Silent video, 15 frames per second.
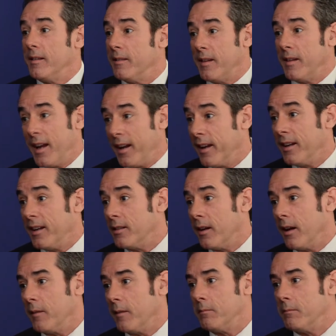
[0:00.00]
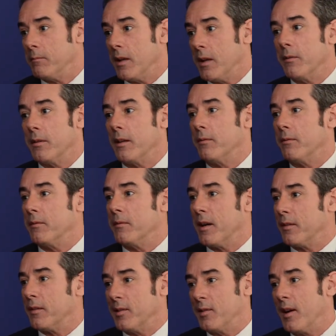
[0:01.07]
at any time, even
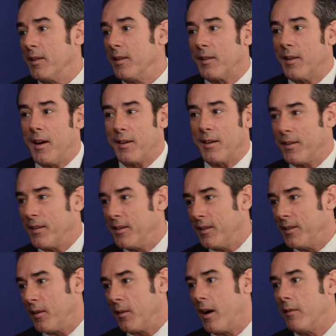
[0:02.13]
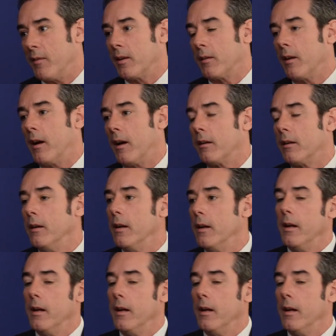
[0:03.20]
whether he's on the clock or off the clock.